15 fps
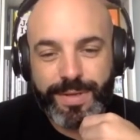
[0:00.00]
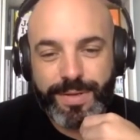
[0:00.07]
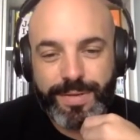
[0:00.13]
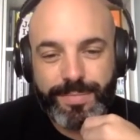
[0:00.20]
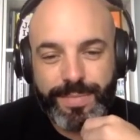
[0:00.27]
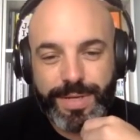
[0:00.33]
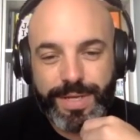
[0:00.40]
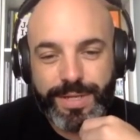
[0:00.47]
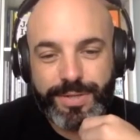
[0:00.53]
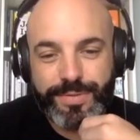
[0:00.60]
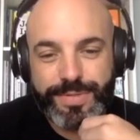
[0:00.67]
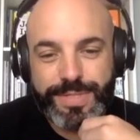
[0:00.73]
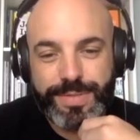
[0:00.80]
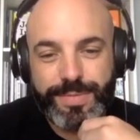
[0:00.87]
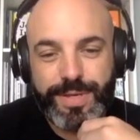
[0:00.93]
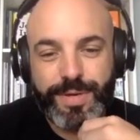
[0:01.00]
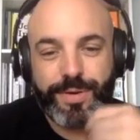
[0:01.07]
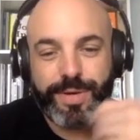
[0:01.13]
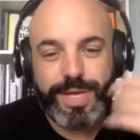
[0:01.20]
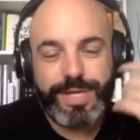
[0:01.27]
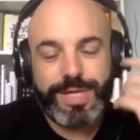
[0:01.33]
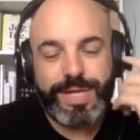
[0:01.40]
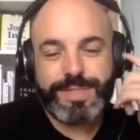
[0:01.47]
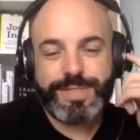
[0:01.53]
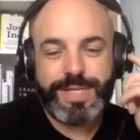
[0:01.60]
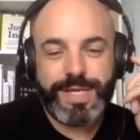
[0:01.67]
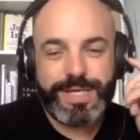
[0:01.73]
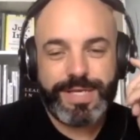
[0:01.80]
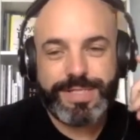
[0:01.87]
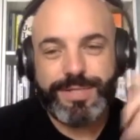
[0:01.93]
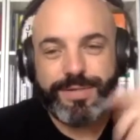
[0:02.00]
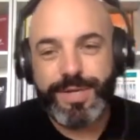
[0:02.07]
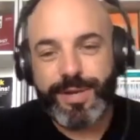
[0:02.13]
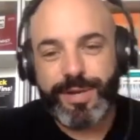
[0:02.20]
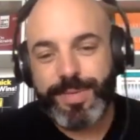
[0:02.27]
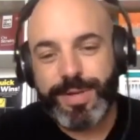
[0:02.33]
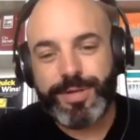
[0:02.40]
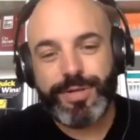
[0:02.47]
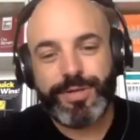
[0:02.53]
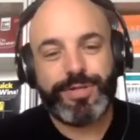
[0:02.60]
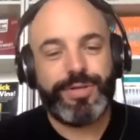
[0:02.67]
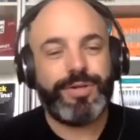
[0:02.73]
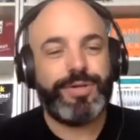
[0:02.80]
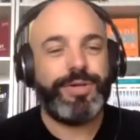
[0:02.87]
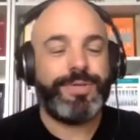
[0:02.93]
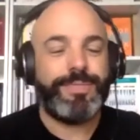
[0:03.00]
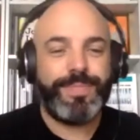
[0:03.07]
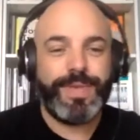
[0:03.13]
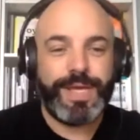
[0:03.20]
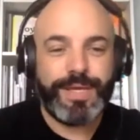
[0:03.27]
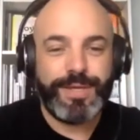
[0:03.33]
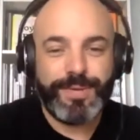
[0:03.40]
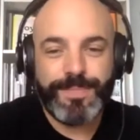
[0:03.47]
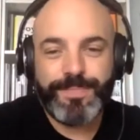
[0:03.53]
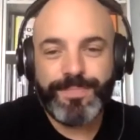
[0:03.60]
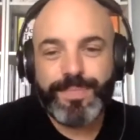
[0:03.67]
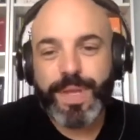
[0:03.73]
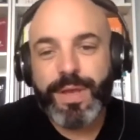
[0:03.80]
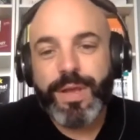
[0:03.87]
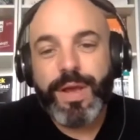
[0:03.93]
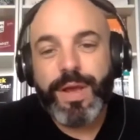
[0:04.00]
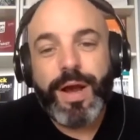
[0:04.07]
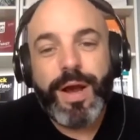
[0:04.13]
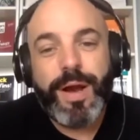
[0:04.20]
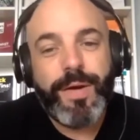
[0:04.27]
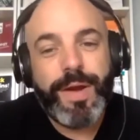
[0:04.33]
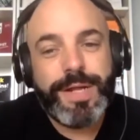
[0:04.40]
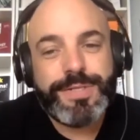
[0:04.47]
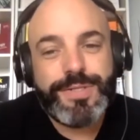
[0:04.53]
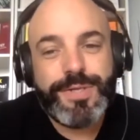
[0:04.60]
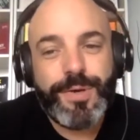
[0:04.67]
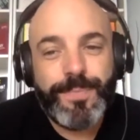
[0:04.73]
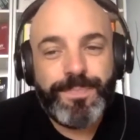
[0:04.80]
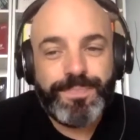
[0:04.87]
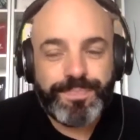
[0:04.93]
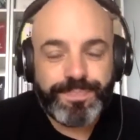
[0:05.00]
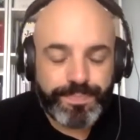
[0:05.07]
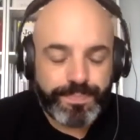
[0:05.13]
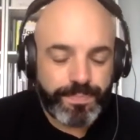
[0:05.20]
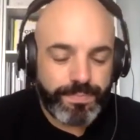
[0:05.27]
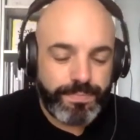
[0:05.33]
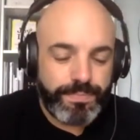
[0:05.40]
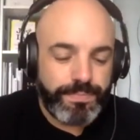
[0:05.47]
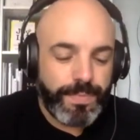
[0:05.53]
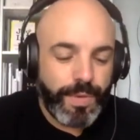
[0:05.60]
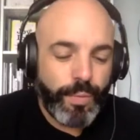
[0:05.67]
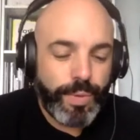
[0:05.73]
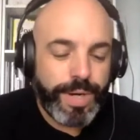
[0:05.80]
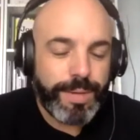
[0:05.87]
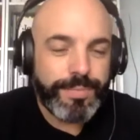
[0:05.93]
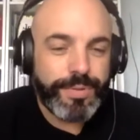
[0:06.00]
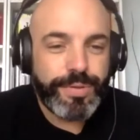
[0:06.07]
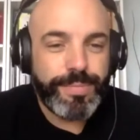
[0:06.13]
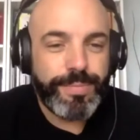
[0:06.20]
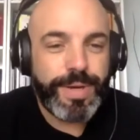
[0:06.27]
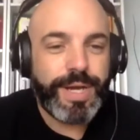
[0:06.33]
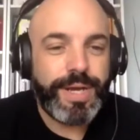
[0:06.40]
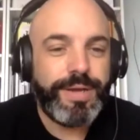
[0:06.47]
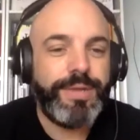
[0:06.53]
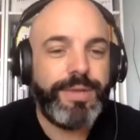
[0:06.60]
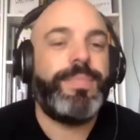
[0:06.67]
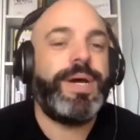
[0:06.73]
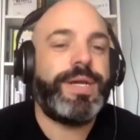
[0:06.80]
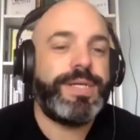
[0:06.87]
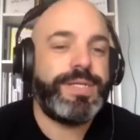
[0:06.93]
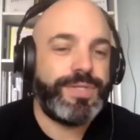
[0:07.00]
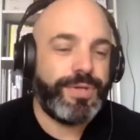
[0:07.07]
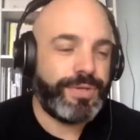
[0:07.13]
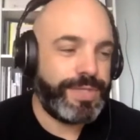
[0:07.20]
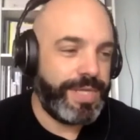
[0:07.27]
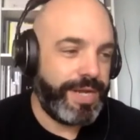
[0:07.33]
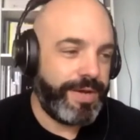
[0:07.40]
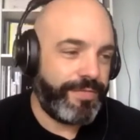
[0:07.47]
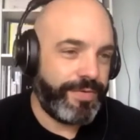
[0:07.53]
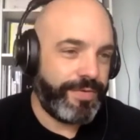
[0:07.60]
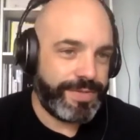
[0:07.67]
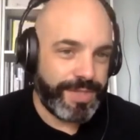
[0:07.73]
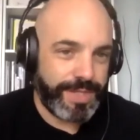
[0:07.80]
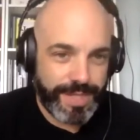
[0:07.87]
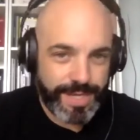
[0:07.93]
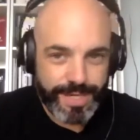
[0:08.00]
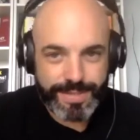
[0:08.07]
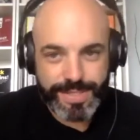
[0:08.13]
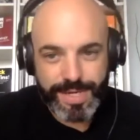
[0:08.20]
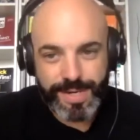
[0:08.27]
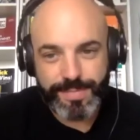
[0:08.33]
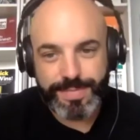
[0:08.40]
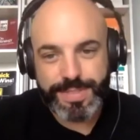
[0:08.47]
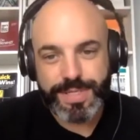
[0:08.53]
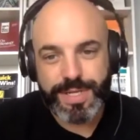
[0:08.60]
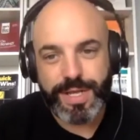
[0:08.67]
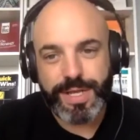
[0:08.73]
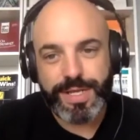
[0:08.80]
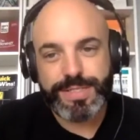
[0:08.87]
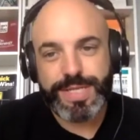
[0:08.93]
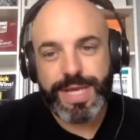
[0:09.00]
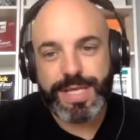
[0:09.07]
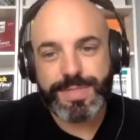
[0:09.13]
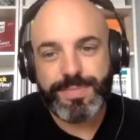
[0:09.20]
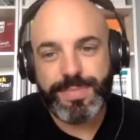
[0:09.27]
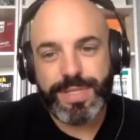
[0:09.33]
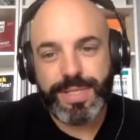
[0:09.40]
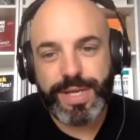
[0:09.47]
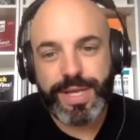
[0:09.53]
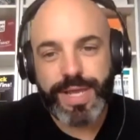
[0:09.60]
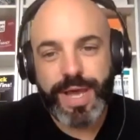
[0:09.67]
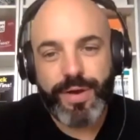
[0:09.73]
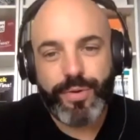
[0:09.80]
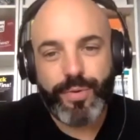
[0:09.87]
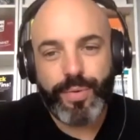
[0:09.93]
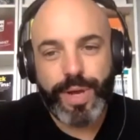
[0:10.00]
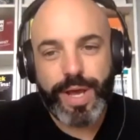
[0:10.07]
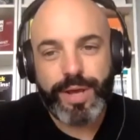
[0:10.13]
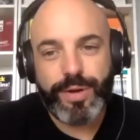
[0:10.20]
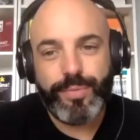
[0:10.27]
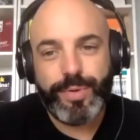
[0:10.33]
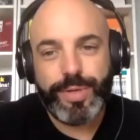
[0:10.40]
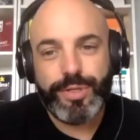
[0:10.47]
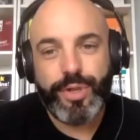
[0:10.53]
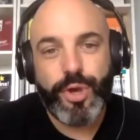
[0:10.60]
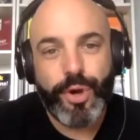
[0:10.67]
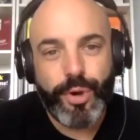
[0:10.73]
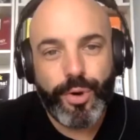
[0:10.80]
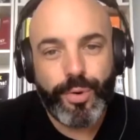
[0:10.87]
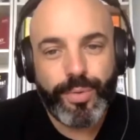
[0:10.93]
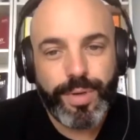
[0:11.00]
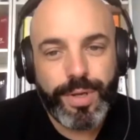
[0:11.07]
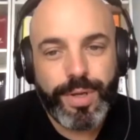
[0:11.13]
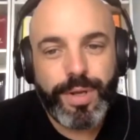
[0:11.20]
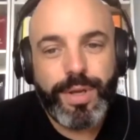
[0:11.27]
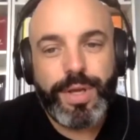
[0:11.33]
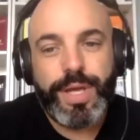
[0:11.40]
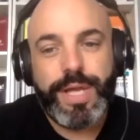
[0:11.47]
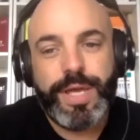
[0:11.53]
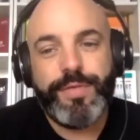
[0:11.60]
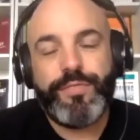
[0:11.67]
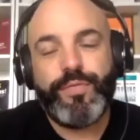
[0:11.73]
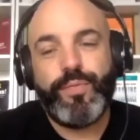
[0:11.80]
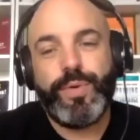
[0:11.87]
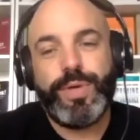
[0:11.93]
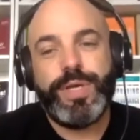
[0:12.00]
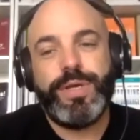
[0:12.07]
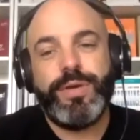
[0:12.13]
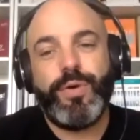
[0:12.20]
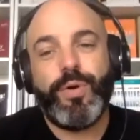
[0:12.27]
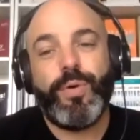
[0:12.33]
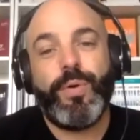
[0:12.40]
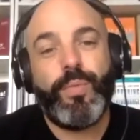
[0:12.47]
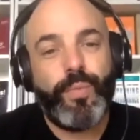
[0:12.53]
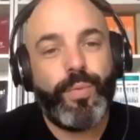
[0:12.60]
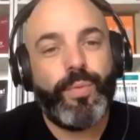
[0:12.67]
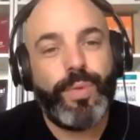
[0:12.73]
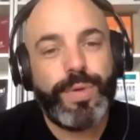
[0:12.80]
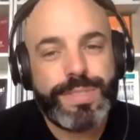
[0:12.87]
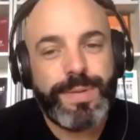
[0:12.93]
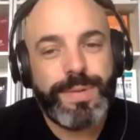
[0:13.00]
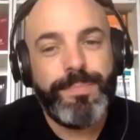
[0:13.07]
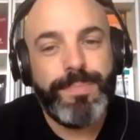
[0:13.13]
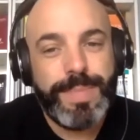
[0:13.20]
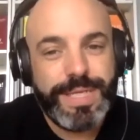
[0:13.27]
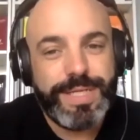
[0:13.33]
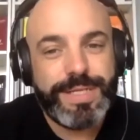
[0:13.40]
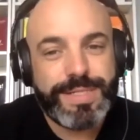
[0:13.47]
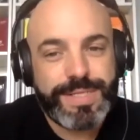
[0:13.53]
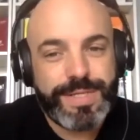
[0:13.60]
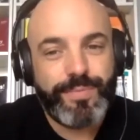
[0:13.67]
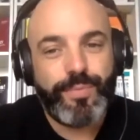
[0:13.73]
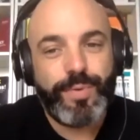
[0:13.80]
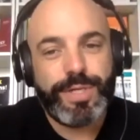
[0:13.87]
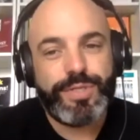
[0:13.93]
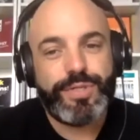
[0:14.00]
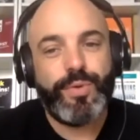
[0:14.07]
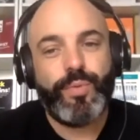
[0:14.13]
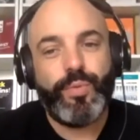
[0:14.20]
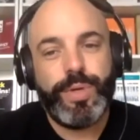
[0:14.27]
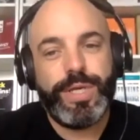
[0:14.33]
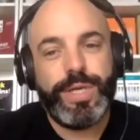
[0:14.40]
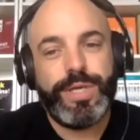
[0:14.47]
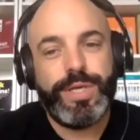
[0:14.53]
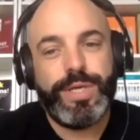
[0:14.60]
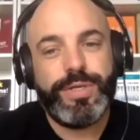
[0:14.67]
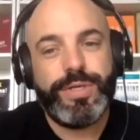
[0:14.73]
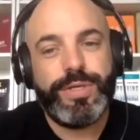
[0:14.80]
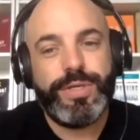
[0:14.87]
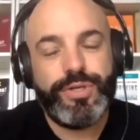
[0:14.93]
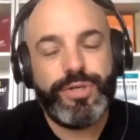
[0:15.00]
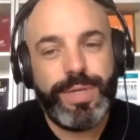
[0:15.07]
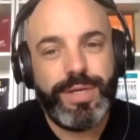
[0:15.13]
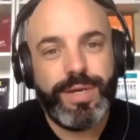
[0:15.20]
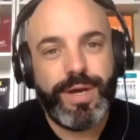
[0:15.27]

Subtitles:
but can you see me? Okay, yes, they can still hear me. Good, good, good. Thank you. All right, so when I'm doing my consulting efforts, a lot of times clients ask me, like, how do we know if or what's the means in which we should be